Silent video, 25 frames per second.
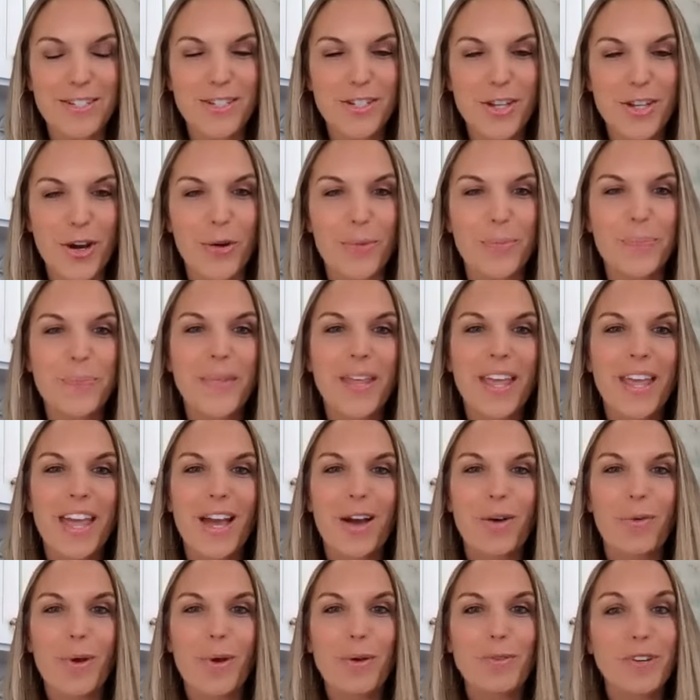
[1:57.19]
So
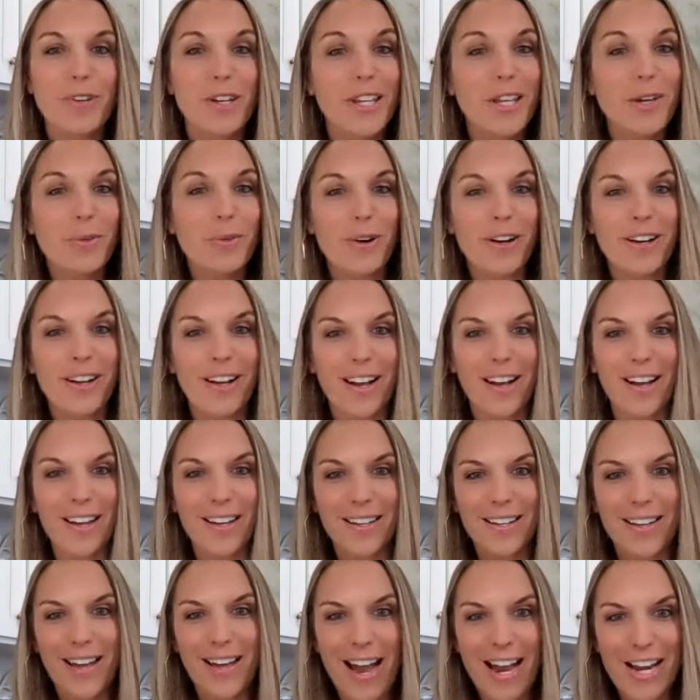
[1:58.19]
we really work
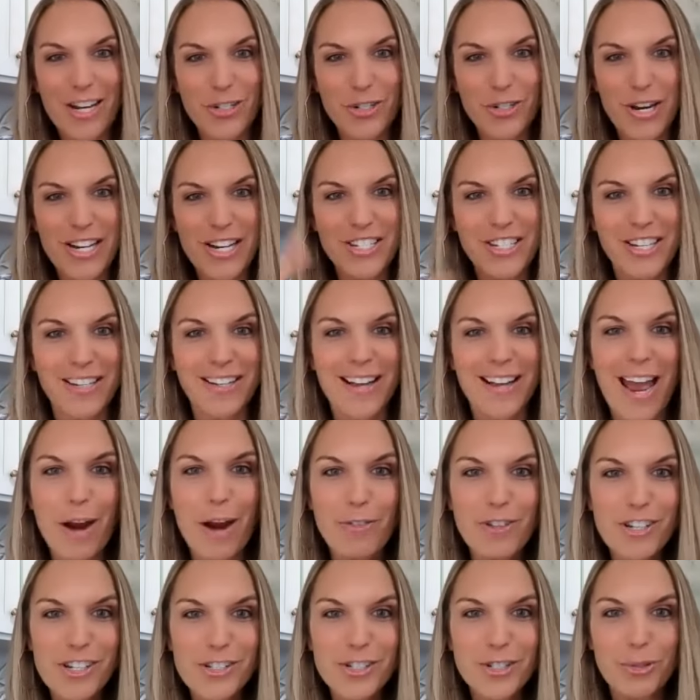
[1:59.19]
on hydration. How
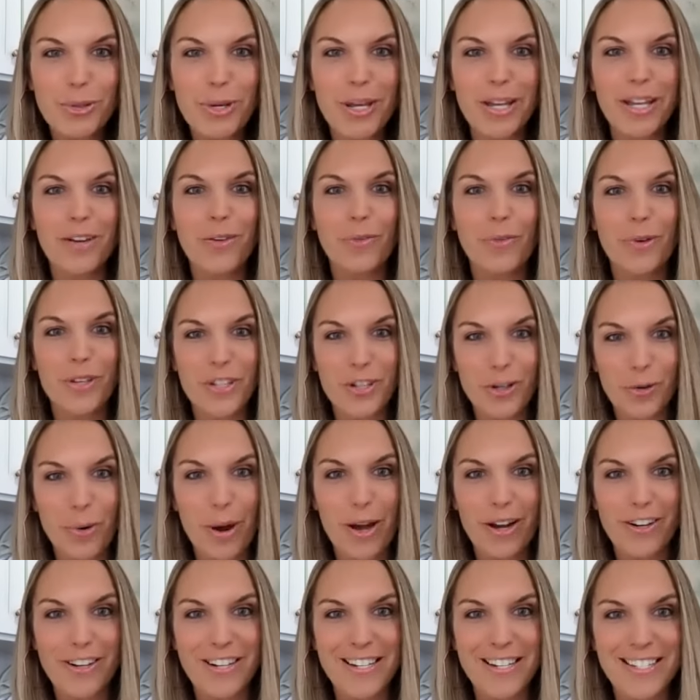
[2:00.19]
are you doing with your
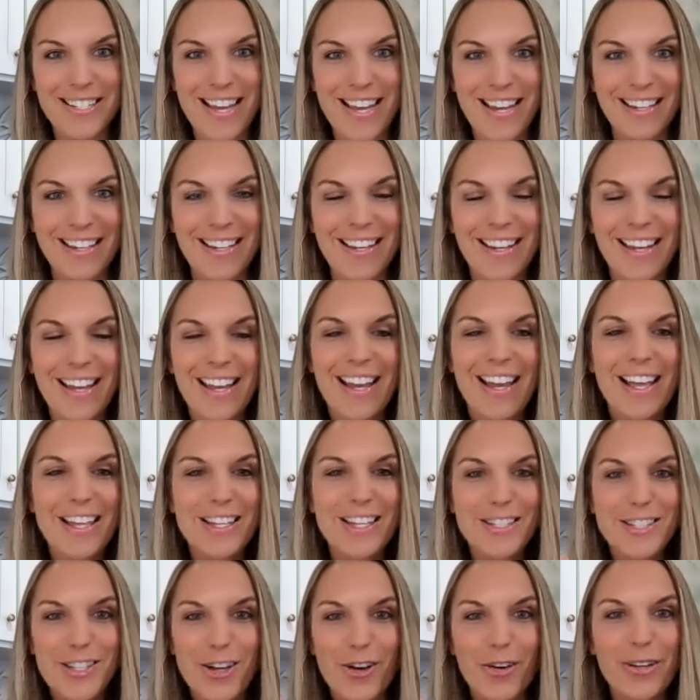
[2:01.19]
water intake?
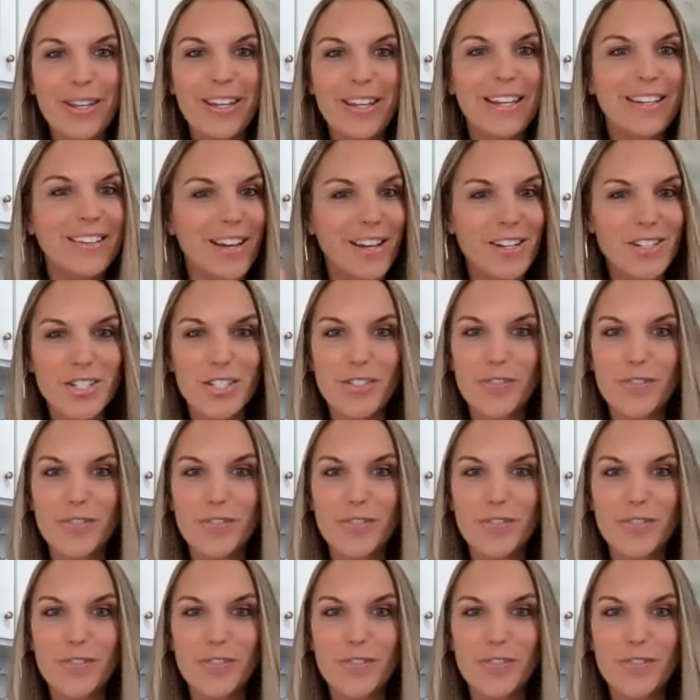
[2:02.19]
It's so key, not